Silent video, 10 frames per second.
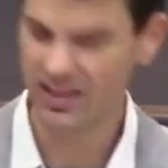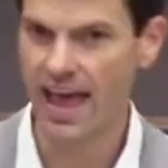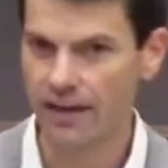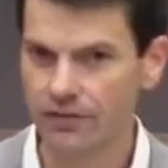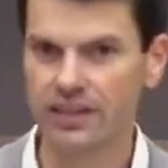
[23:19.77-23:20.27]

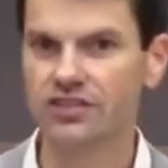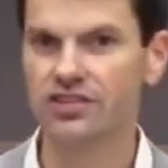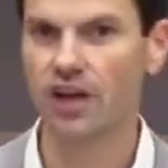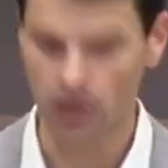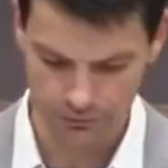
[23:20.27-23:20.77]
evidence
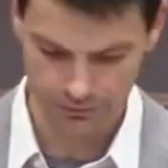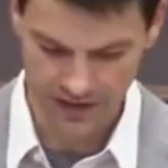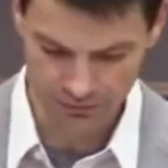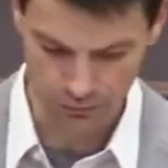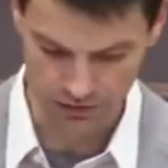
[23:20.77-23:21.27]
of
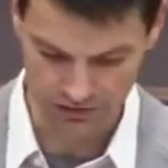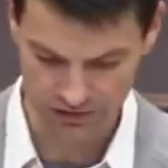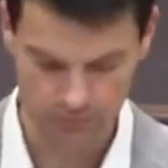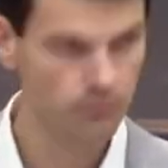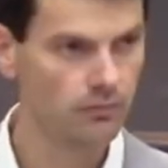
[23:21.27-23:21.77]
faithfulness?
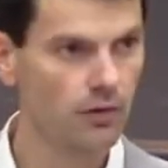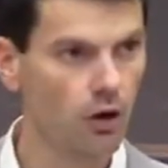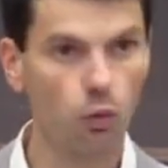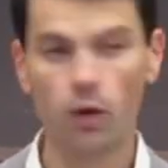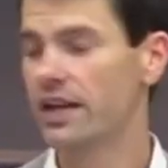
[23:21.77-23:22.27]

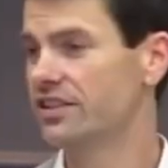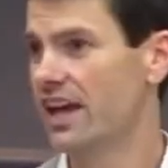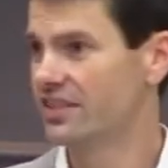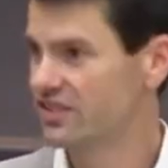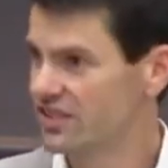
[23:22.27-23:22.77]
Well, it's a
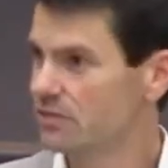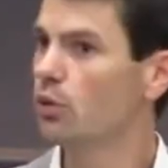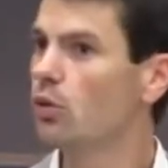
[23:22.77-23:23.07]
simple,